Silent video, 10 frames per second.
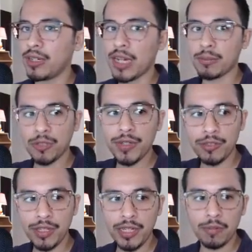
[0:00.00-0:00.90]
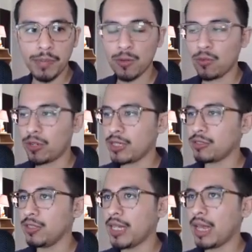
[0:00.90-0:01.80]
And I'm showing you here Bitwarden
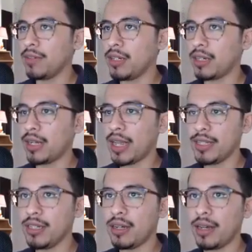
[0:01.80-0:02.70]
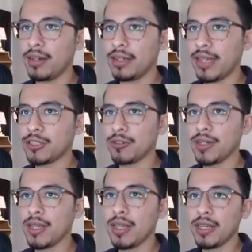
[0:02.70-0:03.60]
so you have an idea how to get to
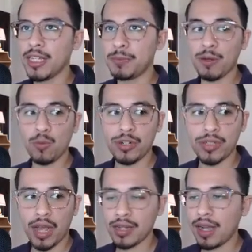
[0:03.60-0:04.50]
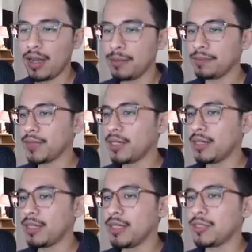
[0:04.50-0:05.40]
it. It's bitwarden dot com.
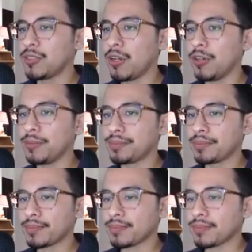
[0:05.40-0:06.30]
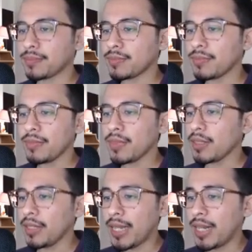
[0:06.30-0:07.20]
So
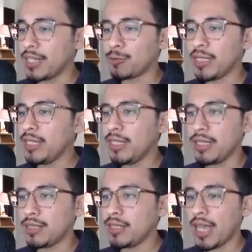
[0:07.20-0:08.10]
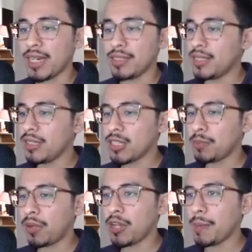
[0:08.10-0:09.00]
again, it's really easy and it syncs
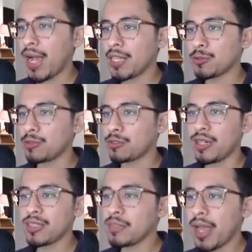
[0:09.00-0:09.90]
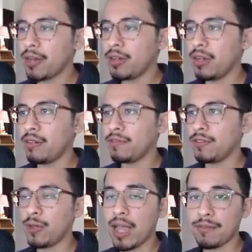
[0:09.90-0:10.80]
up all your passwords. So it doesn't matter if
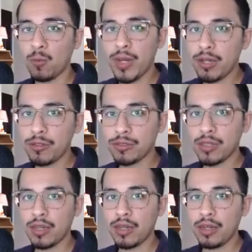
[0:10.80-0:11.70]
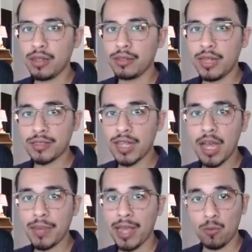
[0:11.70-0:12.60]
you have a Windows uh,
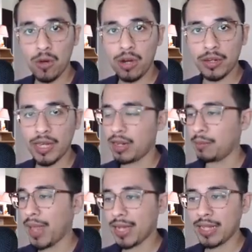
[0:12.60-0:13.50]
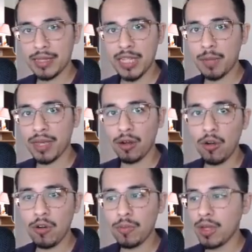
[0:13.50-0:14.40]
desktop at work and a Mac laptop at
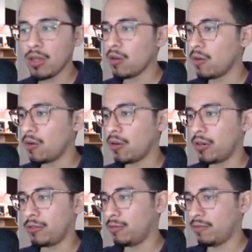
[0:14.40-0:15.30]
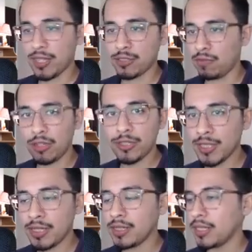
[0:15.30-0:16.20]
home, or vice
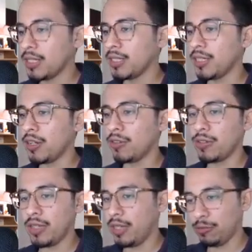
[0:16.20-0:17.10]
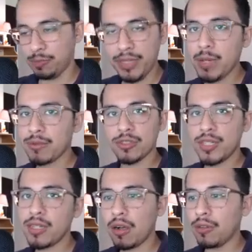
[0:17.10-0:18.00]
versa. You know, it will be able to
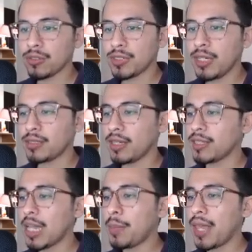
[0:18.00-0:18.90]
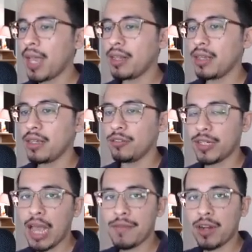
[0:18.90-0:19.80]
sync all those things. And on top of that, you
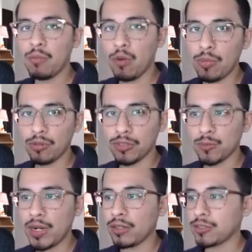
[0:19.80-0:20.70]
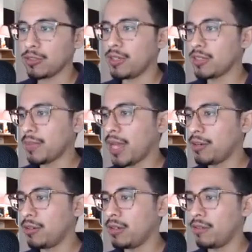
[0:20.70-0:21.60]
can have it on mobile as well. So it doesn't
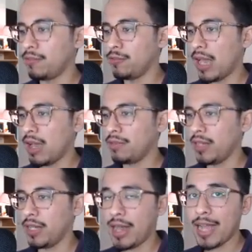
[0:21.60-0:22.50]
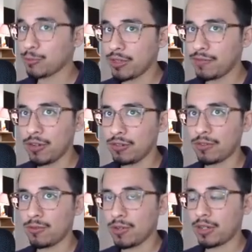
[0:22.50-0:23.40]
matter if you have an Android phone
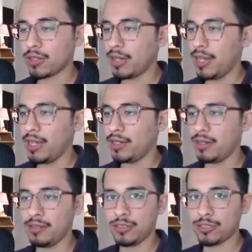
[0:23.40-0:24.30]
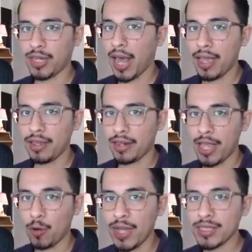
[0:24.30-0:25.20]
for work and uh, just an, I an
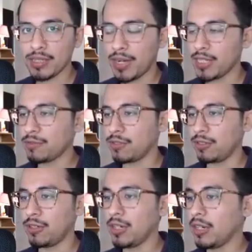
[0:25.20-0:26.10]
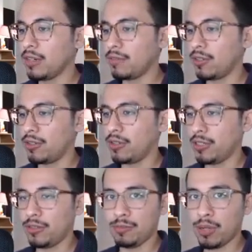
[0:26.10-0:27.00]
iOS device for for
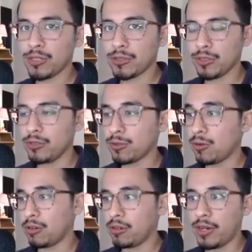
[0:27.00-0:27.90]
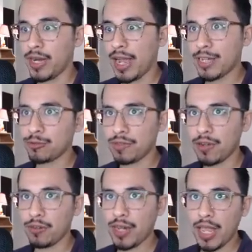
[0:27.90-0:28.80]
your personal use, or an Android
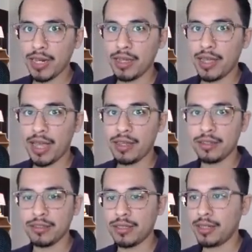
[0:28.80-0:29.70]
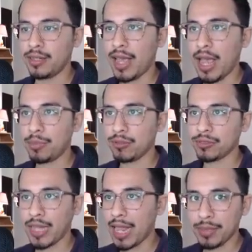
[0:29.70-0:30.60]
phone and, a, a, and an Apple
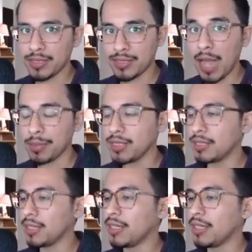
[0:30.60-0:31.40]
tab tablet.